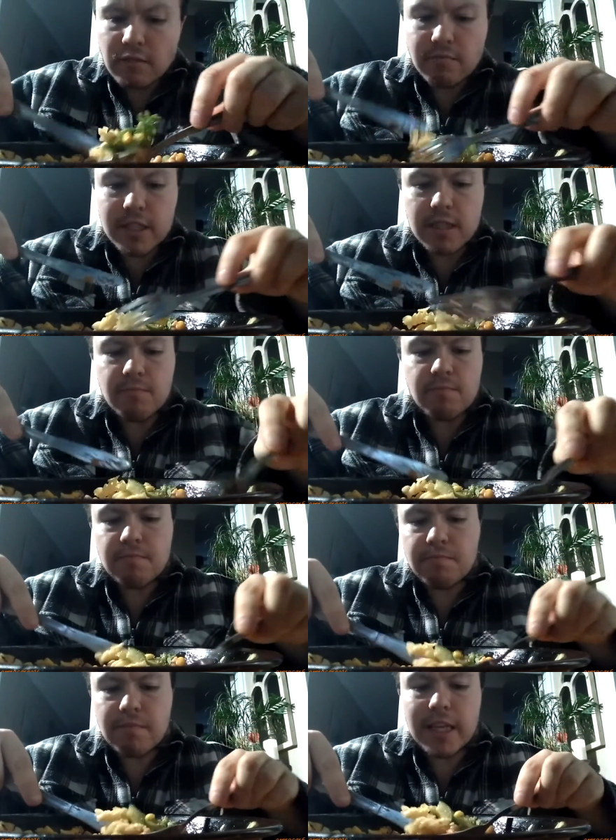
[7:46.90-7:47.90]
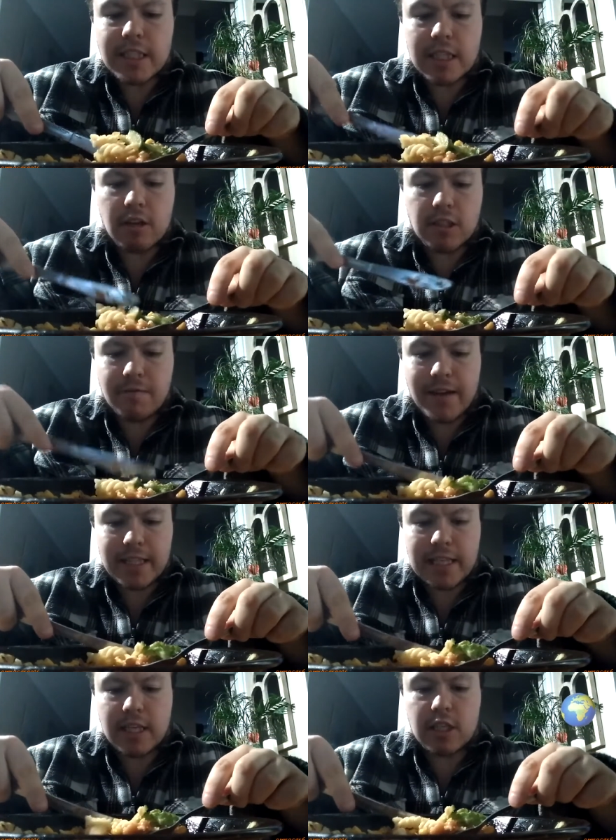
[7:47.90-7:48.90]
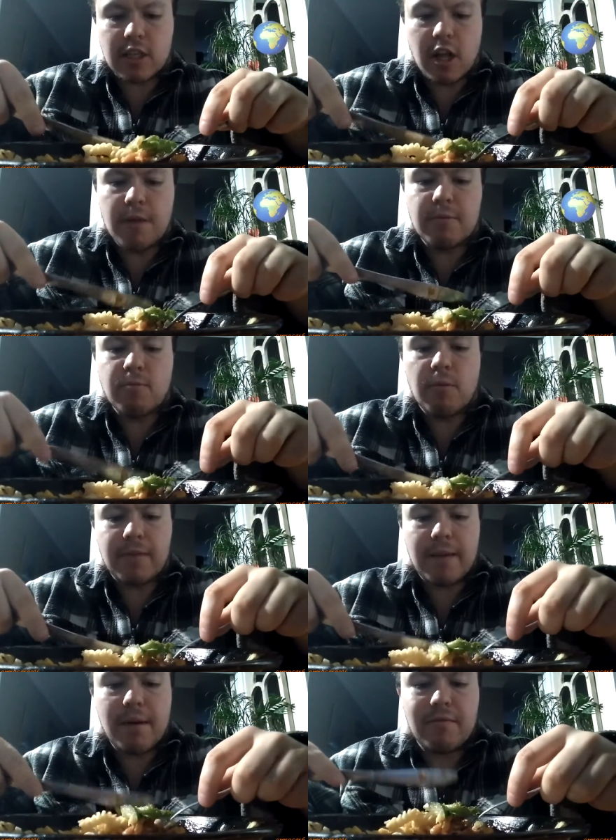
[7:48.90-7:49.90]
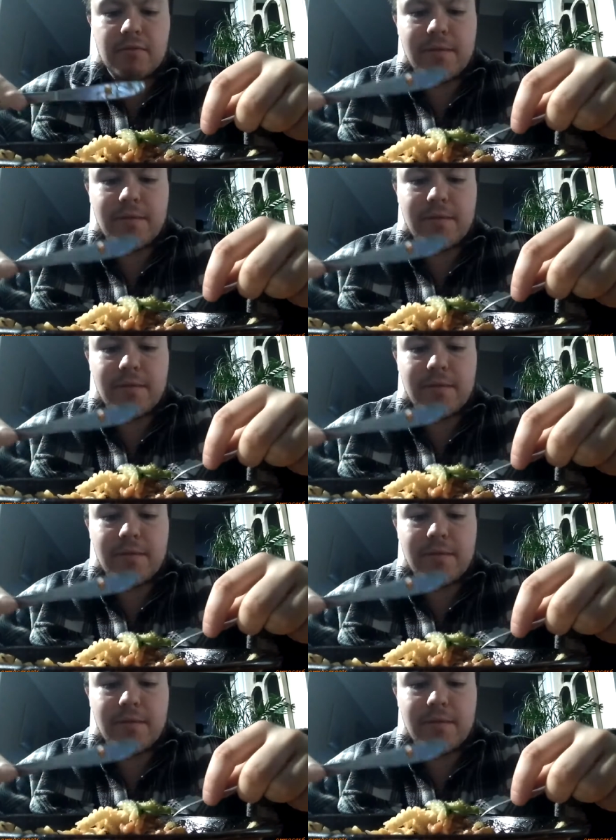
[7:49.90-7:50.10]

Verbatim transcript: Which I'm literally close to fixing because Global ROM came out for